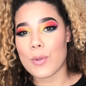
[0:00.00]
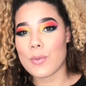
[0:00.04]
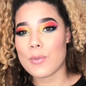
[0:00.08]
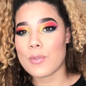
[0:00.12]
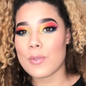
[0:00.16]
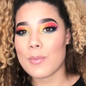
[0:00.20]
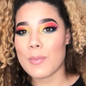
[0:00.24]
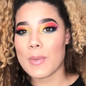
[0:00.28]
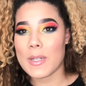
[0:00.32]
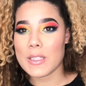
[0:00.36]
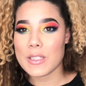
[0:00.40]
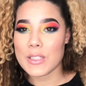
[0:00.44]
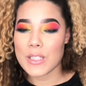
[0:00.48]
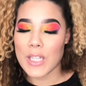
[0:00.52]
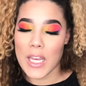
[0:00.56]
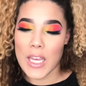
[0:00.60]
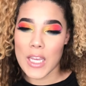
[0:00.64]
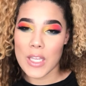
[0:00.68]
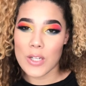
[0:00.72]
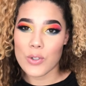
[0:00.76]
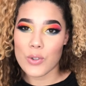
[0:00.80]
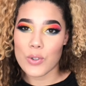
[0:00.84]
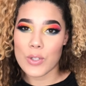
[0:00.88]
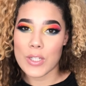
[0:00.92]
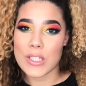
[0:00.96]
to my
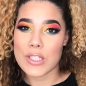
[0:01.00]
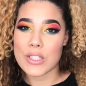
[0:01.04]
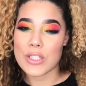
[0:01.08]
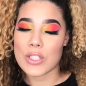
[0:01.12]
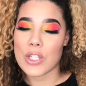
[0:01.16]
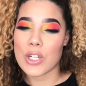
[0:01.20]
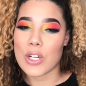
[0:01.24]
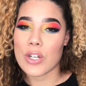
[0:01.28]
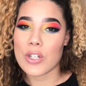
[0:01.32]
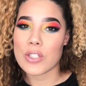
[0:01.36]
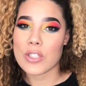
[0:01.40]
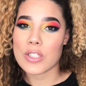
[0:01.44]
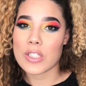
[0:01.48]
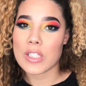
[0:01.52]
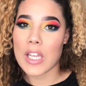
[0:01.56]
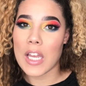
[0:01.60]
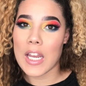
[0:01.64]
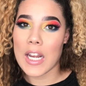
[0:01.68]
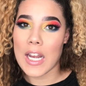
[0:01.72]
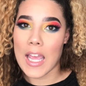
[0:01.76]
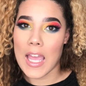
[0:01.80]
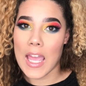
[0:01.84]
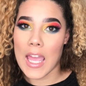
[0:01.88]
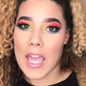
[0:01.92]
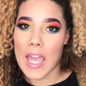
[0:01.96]
channel. It's your girl
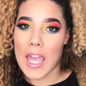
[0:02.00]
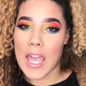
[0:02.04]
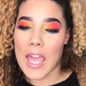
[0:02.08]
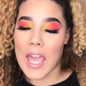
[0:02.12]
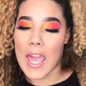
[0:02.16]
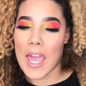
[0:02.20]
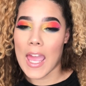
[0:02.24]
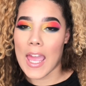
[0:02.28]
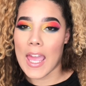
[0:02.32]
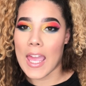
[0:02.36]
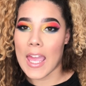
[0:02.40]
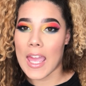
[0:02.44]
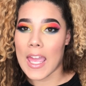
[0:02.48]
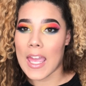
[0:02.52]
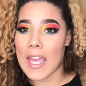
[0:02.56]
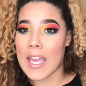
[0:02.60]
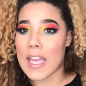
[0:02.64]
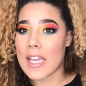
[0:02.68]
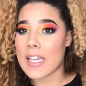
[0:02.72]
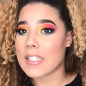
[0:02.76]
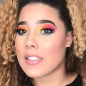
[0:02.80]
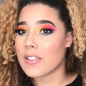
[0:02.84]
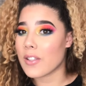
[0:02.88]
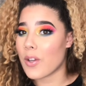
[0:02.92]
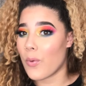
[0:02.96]
Sade,
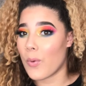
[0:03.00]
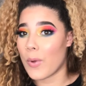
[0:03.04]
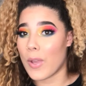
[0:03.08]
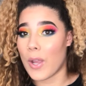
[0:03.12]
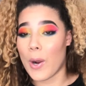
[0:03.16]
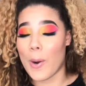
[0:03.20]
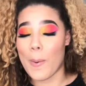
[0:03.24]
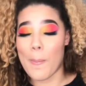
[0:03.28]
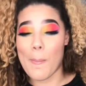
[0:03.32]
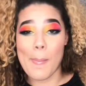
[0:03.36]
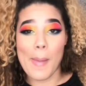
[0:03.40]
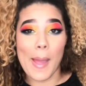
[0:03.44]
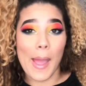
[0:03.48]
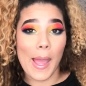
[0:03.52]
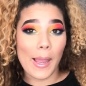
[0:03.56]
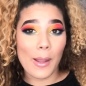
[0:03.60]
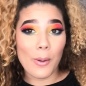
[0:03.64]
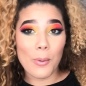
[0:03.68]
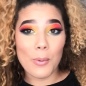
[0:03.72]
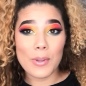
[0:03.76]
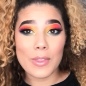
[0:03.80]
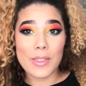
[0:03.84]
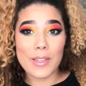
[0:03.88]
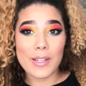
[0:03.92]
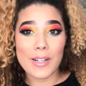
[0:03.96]
and we are
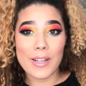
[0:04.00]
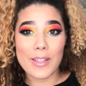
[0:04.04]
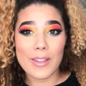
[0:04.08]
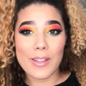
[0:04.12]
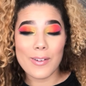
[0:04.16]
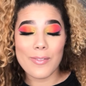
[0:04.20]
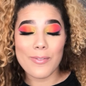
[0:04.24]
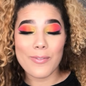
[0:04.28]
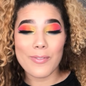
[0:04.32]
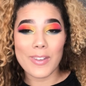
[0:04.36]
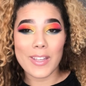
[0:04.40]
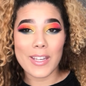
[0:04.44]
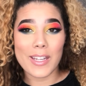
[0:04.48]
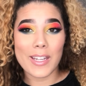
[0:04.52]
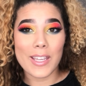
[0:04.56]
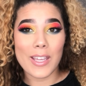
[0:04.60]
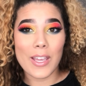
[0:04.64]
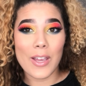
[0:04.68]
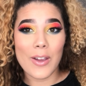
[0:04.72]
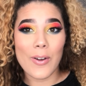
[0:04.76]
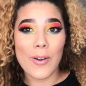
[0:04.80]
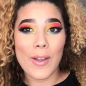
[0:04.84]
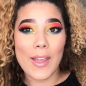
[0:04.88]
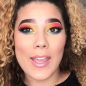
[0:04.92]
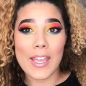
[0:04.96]
back with another
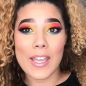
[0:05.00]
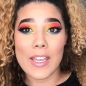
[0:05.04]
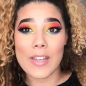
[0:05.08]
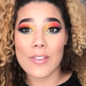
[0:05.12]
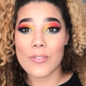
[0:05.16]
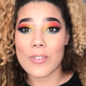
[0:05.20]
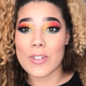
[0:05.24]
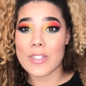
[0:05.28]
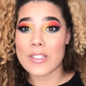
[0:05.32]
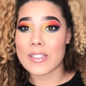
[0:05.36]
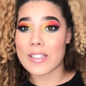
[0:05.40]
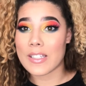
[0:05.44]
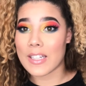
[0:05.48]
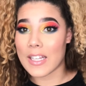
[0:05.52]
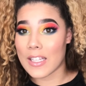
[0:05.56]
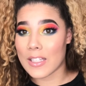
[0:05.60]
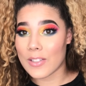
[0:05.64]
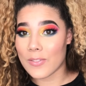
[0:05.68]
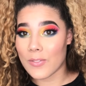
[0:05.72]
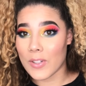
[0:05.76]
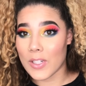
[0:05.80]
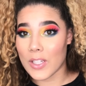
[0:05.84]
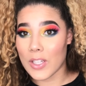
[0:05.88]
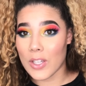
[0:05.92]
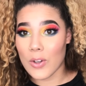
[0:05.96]
video. And for today's
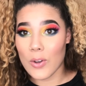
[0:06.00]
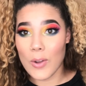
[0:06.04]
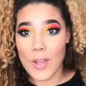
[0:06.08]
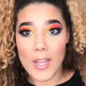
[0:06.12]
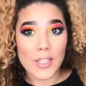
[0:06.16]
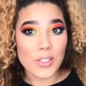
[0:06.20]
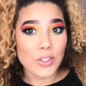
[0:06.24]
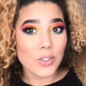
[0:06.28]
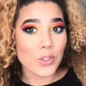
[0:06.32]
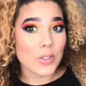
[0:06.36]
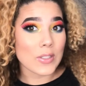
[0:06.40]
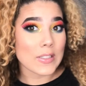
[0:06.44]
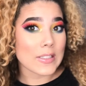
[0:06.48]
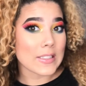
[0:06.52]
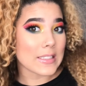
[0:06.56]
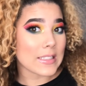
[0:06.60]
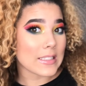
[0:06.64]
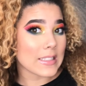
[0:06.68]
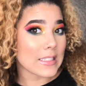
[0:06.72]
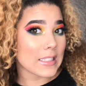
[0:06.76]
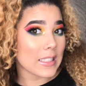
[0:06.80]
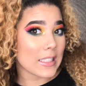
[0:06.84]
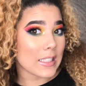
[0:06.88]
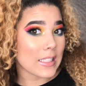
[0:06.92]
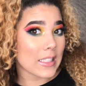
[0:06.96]
video, as you can
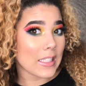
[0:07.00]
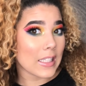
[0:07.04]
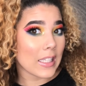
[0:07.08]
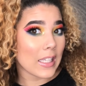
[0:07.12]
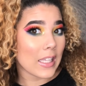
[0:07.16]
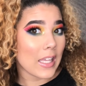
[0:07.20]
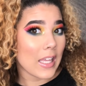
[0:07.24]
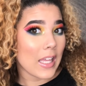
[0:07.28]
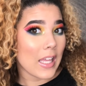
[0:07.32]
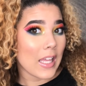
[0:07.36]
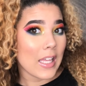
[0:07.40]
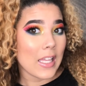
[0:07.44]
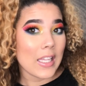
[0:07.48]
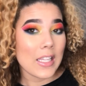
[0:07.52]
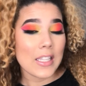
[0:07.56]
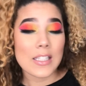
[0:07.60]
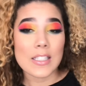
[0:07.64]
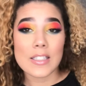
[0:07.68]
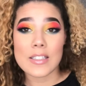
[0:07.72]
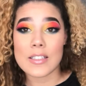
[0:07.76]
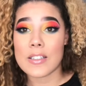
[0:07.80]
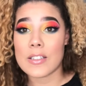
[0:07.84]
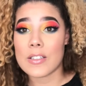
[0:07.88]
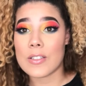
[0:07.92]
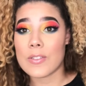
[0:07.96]
see,
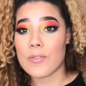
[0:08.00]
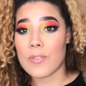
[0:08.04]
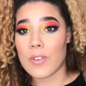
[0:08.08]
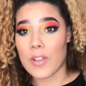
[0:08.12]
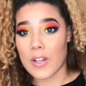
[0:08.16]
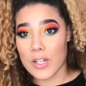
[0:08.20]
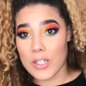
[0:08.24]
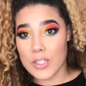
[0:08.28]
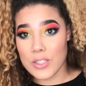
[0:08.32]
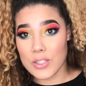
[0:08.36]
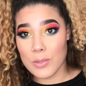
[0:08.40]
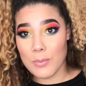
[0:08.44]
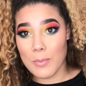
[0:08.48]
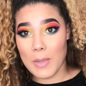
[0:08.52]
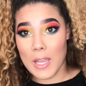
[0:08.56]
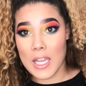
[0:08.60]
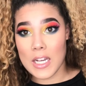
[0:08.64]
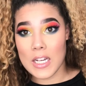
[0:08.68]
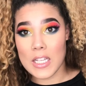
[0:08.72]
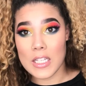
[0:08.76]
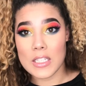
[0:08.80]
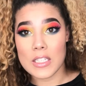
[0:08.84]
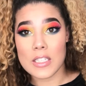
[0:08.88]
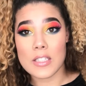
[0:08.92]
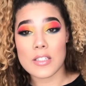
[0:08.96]
this is very
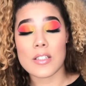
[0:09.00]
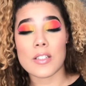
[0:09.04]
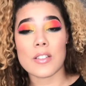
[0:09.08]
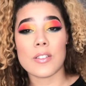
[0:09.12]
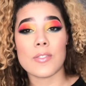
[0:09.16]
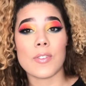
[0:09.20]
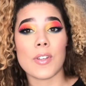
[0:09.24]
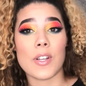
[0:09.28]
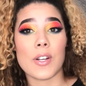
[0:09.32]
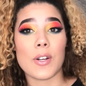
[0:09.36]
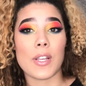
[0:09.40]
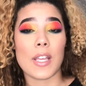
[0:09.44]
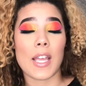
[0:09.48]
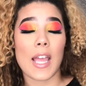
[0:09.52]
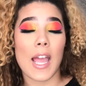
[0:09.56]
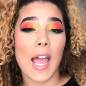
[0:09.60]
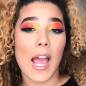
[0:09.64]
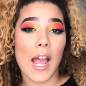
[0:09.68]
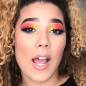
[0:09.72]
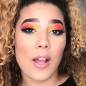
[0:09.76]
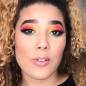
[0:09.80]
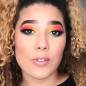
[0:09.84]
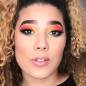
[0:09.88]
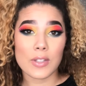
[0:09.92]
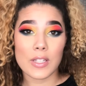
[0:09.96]
dramatic, this is very
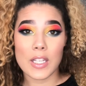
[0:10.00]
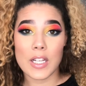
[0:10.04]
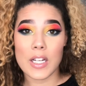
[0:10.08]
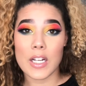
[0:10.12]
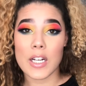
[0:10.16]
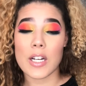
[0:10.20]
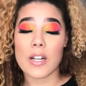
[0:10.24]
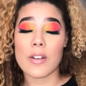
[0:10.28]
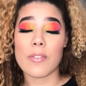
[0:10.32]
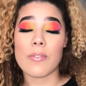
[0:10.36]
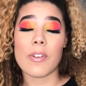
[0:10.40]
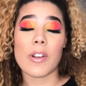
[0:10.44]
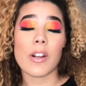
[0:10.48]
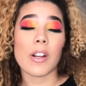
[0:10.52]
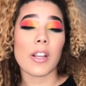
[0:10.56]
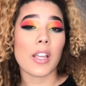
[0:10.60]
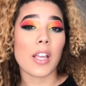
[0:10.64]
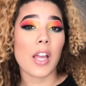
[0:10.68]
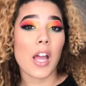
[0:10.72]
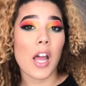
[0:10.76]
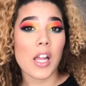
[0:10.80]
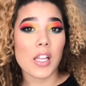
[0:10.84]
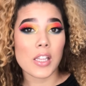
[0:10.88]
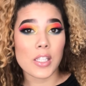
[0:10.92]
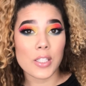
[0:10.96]
out there, very
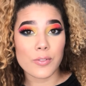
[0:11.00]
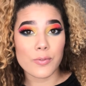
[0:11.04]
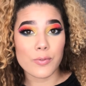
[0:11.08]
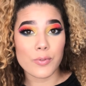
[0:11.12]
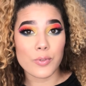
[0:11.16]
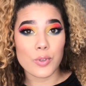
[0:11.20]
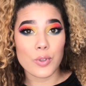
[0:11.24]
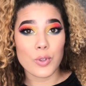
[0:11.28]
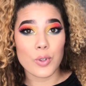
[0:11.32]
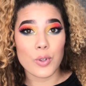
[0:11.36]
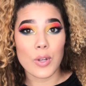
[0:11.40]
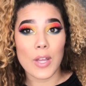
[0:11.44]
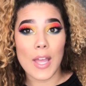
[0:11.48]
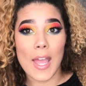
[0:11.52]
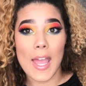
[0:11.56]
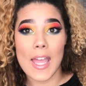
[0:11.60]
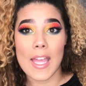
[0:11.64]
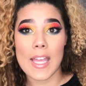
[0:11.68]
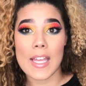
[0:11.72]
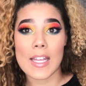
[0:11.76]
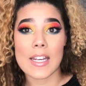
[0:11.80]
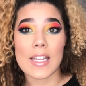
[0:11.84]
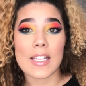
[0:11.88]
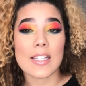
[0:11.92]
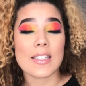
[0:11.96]
colorful,
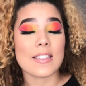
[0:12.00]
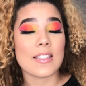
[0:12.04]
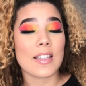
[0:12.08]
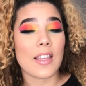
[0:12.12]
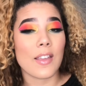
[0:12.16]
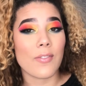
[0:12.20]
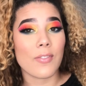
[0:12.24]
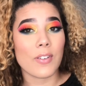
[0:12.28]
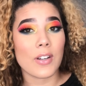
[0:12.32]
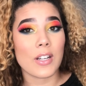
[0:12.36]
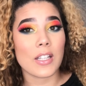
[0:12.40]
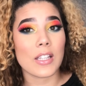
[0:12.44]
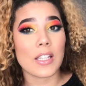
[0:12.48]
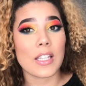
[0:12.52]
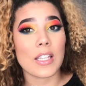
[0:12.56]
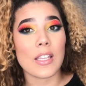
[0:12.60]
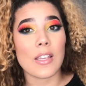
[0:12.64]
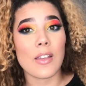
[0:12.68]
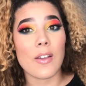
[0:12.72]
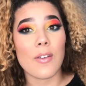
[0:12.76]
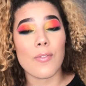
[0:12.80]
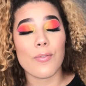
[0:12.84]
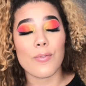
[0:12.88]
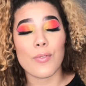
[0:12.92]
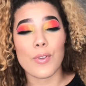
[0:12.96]
and
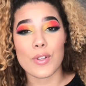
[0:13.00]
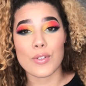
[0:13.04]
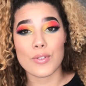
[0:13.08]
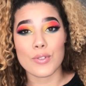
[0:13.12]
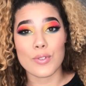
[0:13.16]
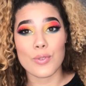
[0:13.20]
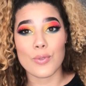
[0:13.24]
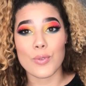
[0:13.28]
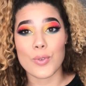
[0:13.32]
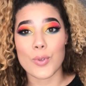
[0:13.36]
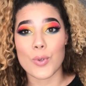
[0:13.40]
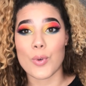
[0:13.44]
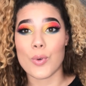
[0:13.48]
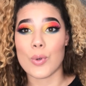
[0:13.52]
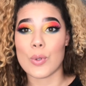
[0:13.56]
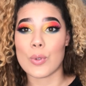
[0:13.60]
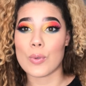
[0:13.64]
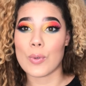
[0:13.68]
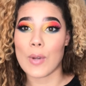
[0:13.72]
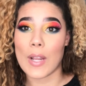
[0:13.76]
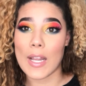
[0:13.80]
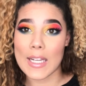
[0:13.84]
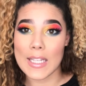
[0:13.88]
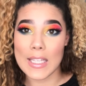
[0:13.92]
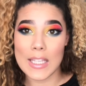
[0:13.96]
definitely festival
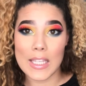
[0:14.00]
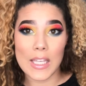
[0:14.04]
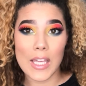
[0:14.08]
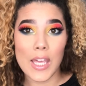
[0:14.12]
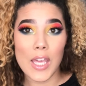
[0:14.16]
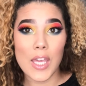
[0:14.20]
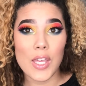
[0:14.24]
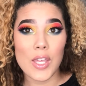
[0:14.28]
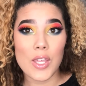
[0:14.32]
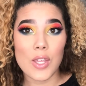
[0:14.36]
ready.